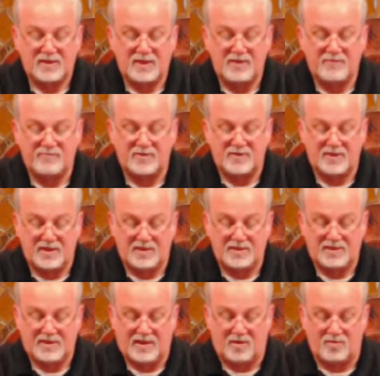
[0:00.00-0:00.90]
even
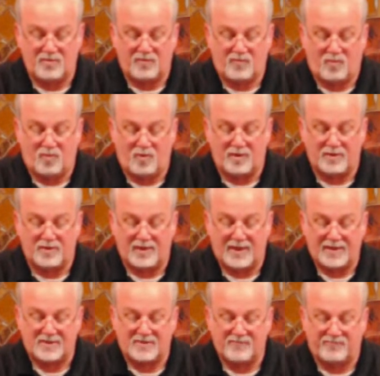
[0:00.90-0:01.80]
in the outer court,
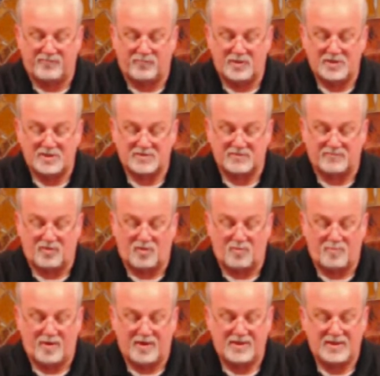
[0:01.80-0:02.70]
like the voice of
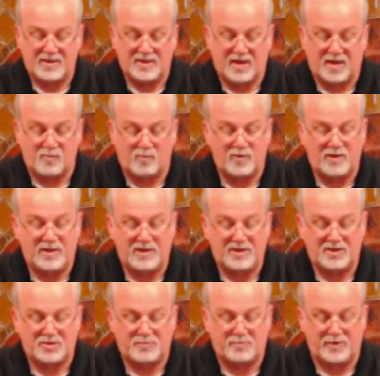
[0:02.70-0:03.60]
Almighty God when
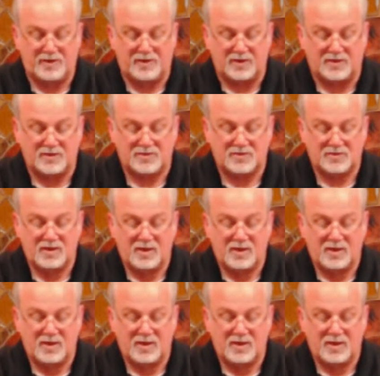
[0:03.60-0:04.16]
he speaks.